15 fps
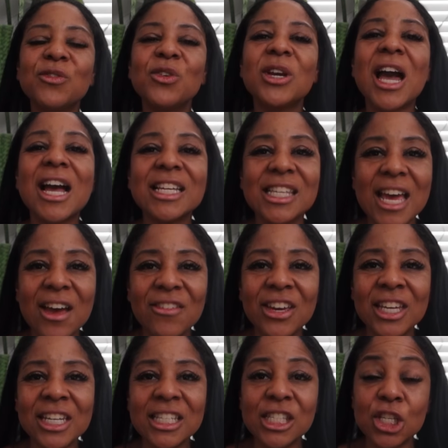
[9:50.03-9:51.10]
If you guys have
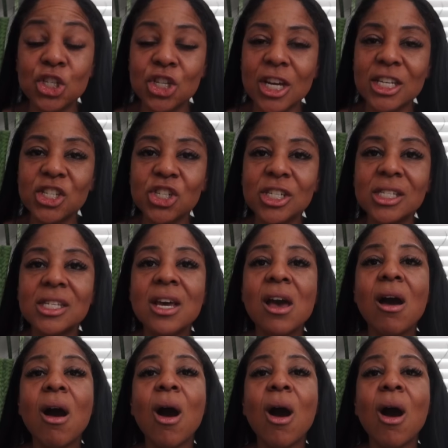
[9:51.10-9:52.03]
any suggestions